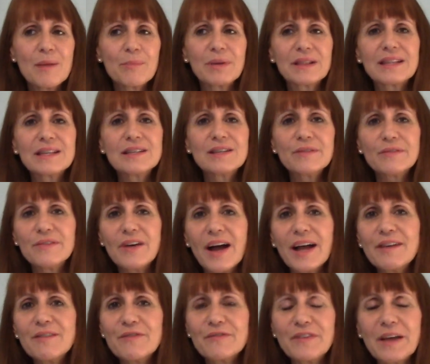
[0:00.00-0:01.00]
But the
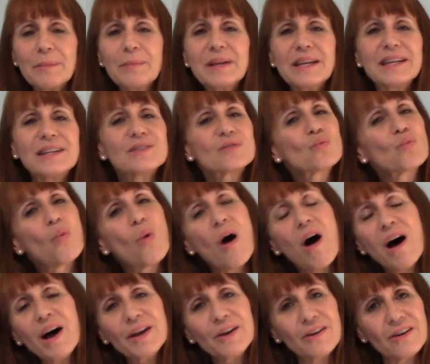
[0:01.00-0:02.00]
divine feminine is
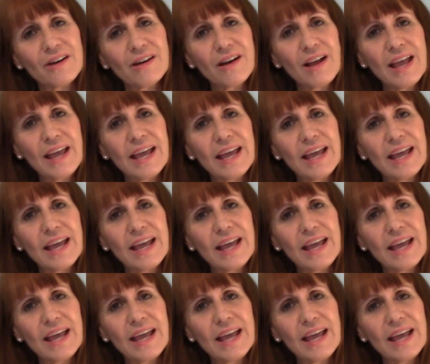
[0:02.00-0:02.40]
water.